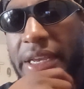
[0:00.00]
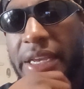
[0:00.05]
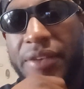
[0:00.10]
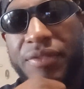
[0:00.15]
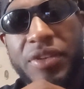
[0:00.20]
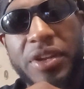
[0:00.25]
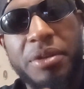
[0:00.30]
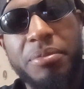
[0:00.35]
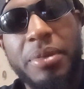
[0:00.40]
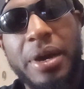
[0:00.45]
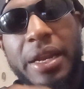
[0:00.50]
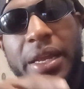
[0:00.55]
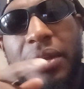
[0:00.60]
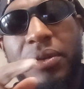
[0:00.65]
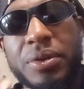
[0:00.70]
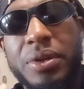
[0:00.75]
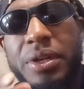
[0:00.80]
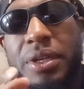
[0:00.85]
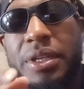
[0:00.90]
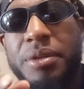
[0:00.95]
if anybody
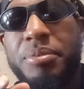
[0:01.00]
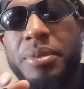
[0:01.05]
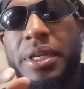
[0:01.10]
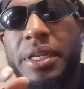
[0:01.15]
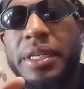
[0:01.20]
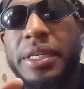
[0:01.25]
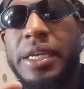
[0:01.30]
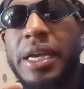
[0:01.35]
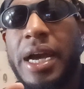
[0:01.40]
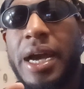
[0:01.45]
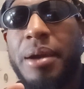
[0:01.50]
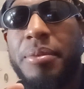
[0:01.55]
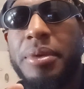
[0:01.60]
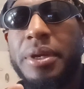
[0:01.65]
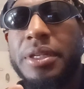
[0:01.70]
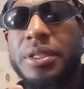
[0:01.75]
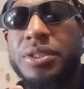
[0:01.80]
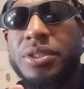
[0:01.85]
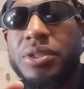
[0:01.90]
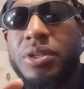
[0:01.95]
want to leave me any
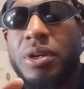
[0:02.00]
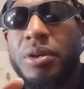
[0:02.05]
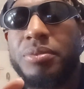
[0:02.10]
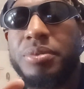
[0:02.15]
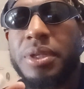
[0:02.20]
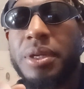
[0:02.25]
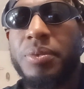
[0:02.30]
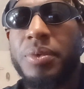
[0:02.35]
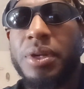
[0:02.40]
comments, you know what I'm saying,